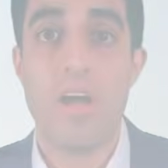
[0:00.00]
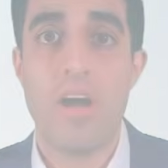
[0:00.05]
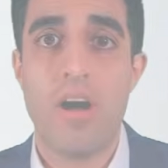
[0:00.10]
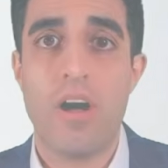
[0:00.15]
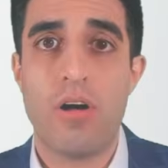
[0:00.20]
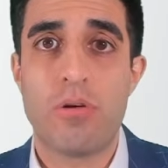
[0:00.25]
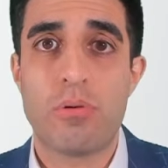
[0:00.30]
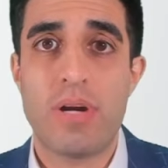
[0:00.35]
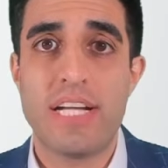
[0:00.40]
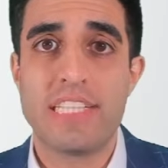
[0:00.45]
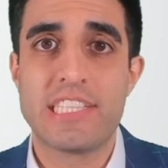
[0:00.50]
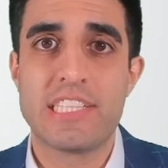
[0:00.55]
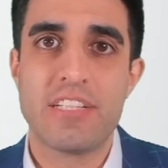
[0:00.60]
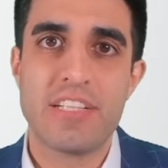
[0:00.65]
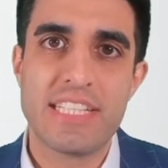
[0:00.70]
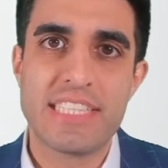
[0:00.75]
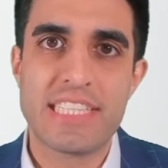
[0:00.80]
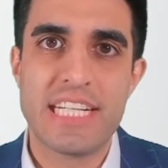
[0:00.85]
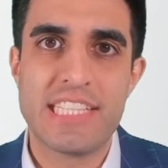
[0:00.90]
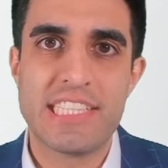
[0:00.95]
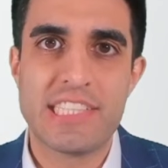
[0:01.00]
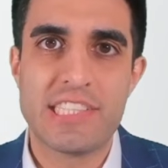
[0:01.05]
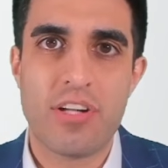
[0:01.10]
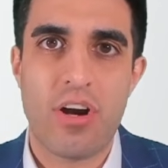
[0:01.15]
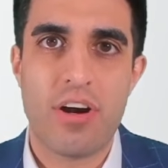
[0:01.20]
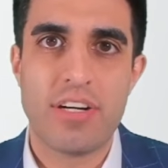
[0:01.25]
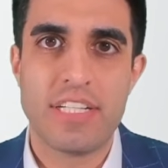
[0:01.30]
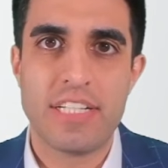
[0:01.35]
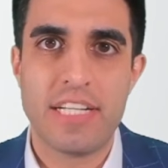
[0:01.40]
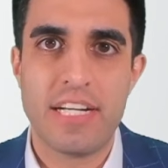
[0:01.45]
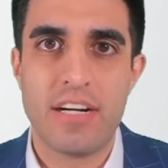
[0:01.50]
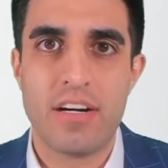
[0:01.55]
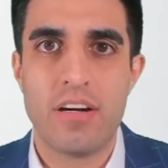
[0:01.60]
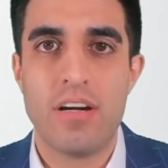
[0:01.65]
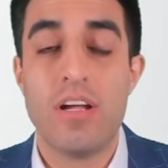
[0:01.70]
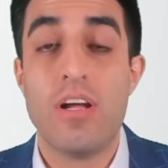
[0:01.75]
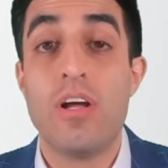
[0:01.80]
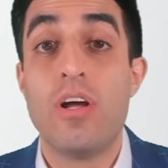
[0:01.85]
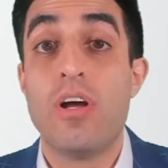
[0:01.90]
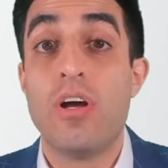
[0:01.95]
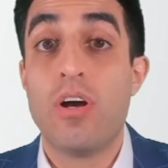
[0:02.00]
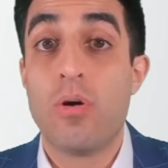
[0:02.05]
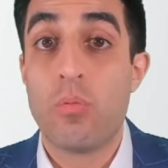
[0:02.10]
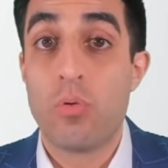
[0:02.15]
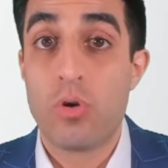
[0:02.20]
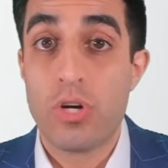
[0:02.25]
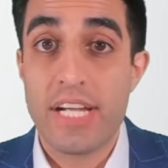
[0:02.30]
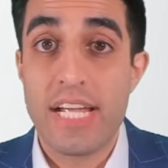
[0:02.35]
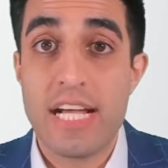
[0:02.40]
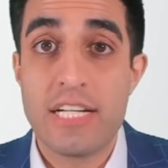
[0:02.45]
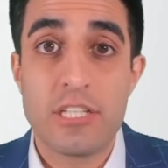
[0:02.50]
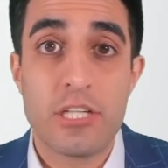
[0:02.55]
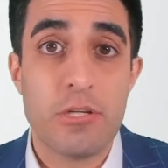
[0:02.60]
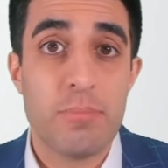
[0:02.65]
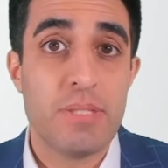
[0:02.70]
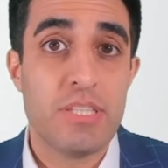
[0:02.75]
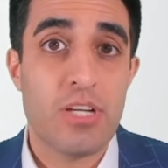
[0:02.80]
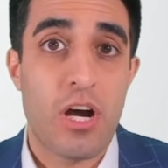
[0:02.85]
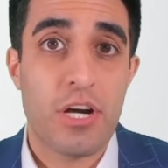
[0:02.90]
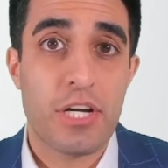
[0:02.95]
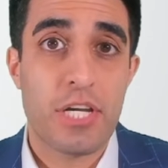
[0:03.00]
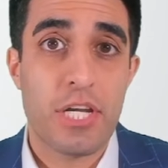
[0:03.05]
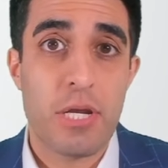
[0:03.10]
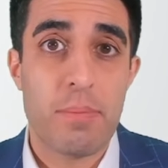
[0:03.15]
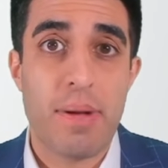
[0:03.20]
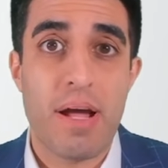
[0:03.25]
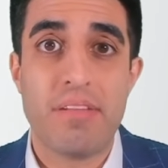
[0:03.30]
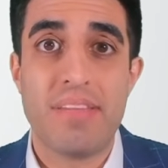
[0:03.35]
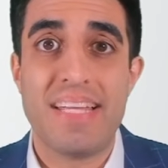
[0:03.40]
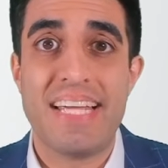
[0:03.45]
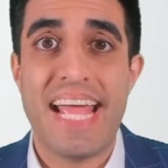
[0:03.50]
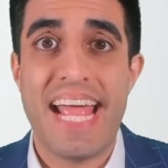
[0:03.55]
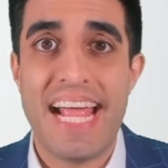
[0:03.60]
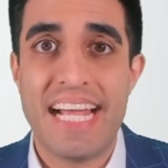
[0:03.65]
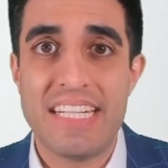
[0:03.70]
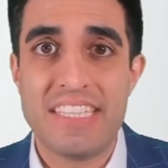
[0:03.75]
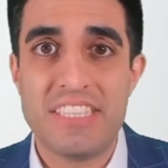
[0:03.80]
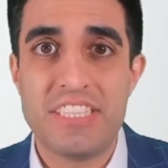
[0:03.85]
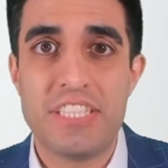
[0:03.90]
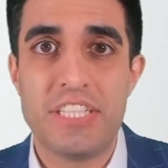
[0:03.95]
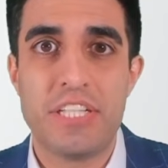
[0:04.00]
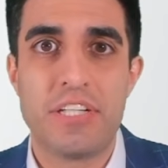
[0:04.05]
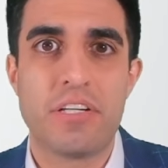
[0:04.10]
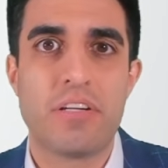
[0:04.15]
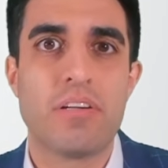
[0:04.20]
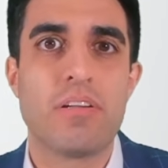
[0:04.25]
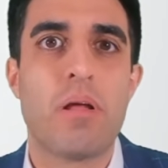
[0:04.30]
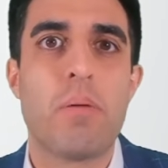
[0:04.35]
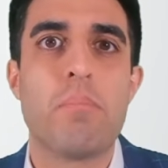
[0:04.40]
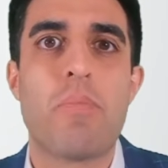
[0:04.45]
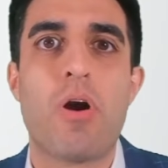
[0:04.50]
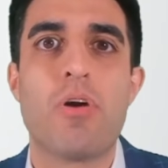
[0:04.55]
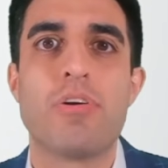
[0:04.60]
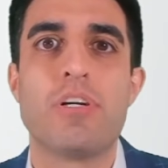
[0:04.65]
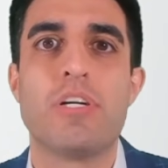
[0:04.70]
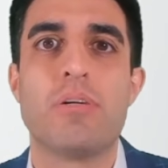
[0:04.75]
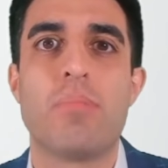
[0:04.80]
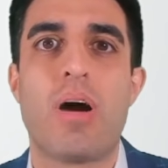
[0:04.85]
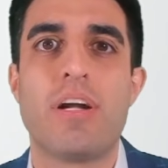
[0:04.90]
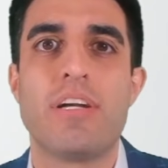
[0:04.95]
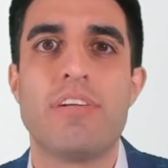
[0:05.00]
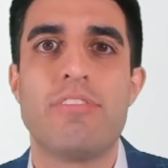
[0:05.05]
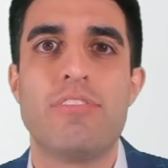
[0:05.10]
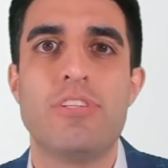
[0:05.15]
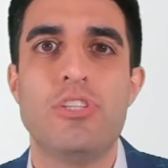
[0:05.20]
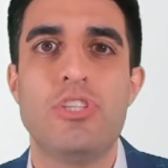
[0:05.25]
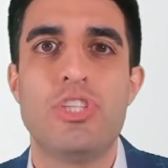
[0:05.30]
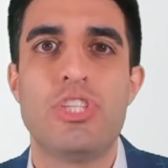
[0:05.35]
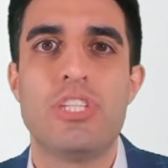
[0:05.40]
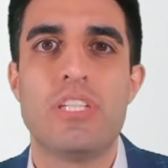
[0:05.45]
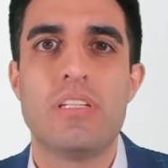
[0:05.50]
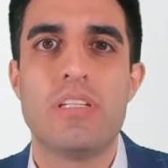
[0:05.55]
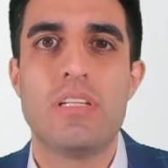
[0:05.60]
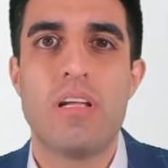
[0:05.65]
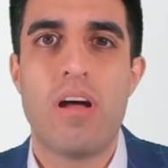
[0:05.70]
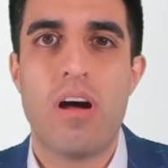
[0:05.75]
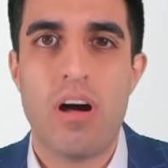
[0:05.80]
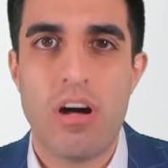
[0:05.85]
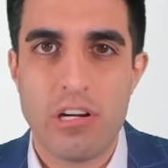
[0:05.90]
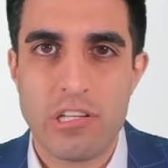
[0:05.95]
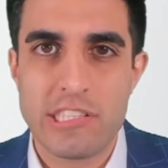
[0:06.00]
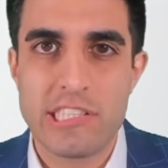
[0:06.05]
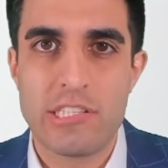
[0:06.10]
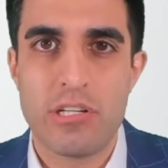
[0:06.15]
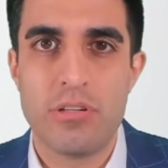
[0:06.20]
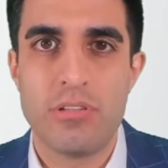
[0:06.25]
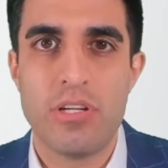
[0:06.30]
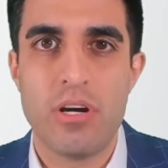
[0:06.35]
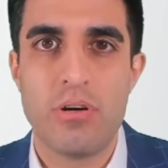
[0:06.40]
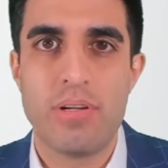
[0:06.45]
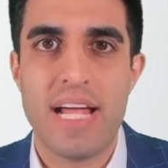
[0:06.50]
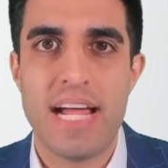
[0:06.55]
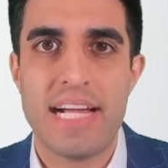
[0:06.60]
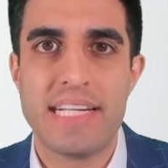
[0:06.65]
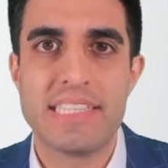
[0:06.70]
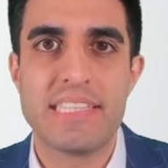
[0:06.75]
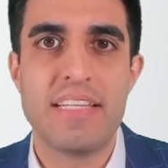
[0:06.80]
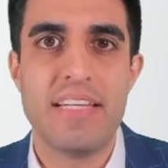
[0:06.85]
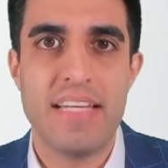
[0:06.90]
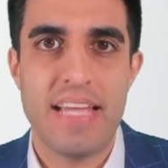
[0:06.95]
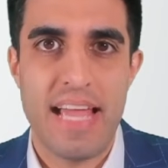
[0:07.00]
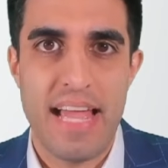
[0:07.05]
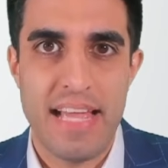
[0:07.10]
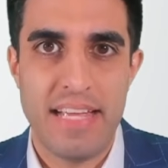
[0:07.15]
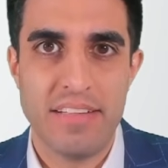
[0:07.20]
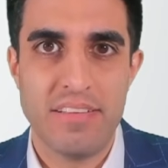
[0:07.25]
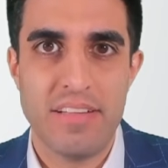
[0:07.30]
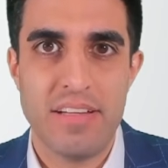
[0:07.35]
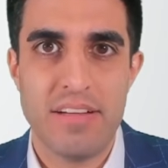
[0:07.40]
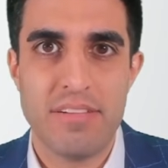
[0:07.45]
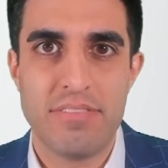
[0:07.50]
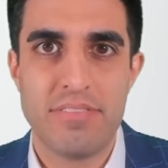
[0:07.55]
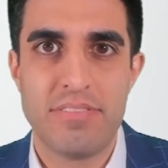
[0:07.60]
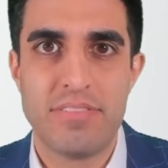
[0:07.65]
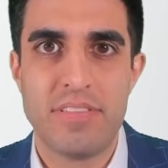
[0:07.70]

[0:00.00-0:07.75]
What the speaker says: Alright, so let's get started here. We're again going to be talking about the anterior lumbar interbody fusion, also known as the ALIF.